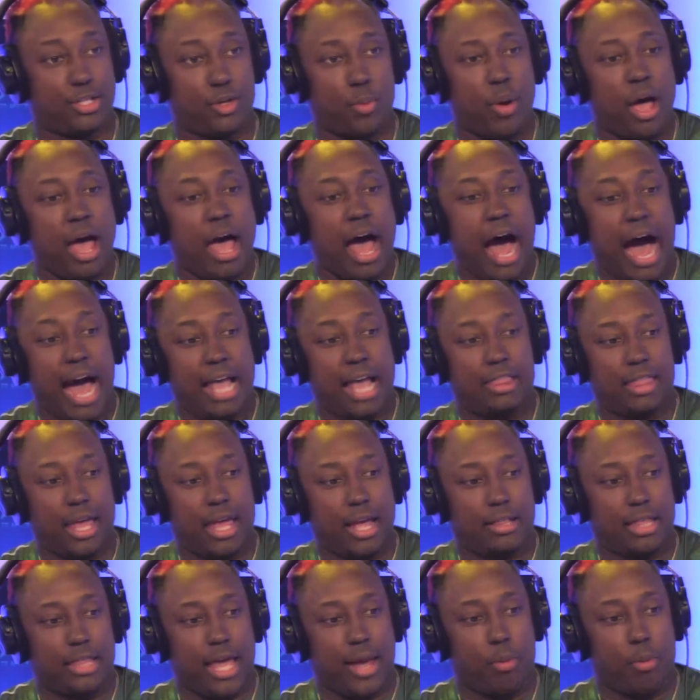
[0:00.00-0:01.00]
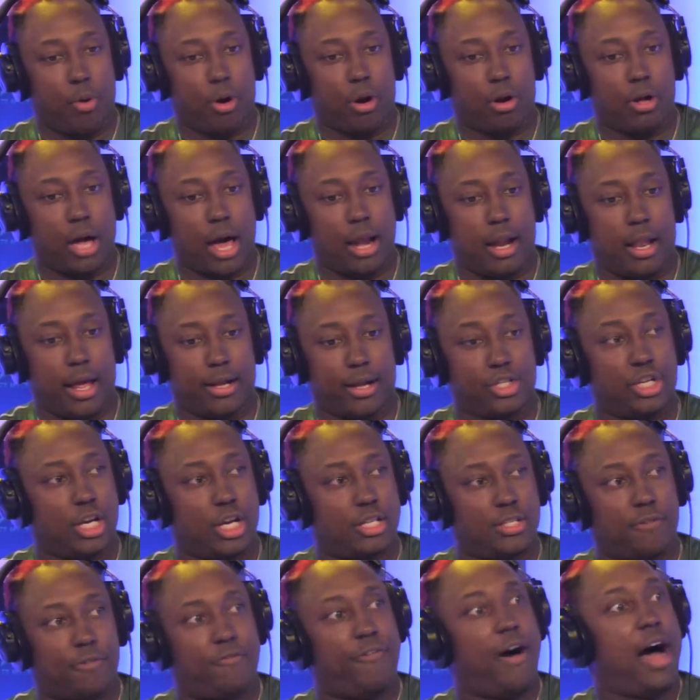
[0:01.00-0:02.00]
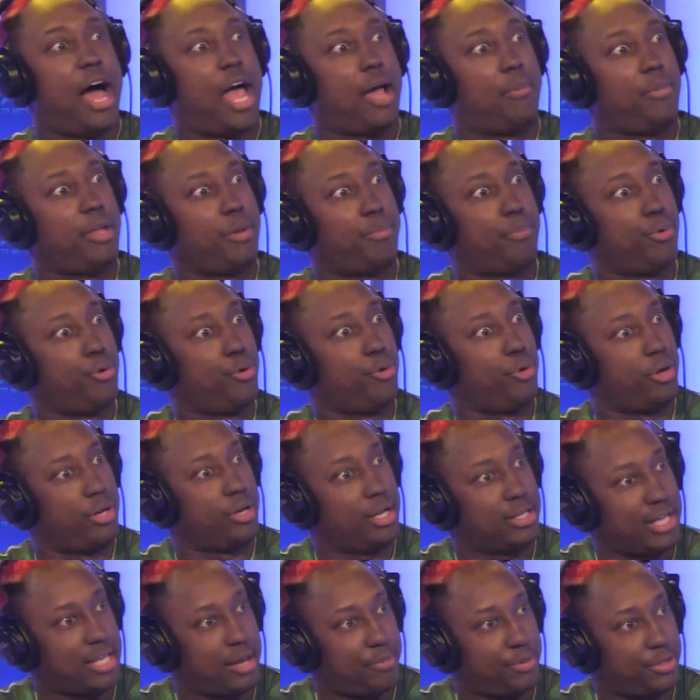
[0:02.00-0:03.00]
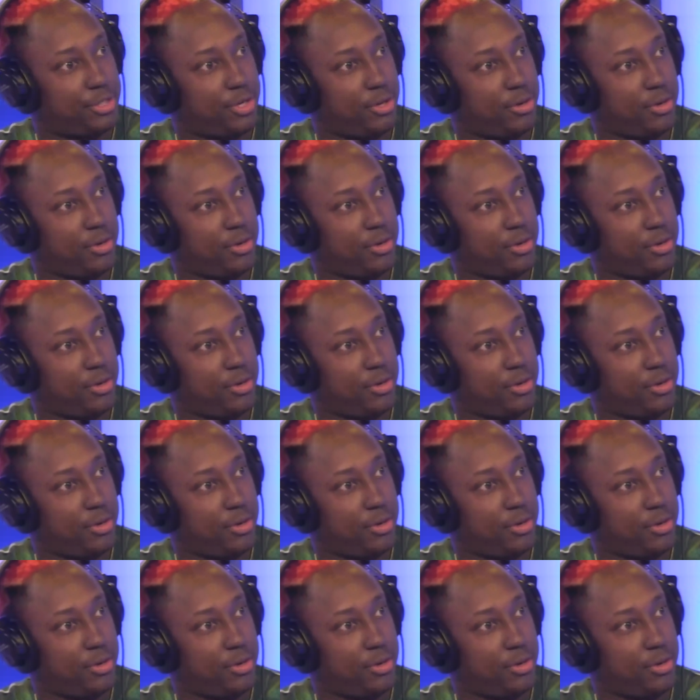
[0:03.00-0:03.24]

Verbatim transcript: So I think they were kind of like justifiably brutal in this episode.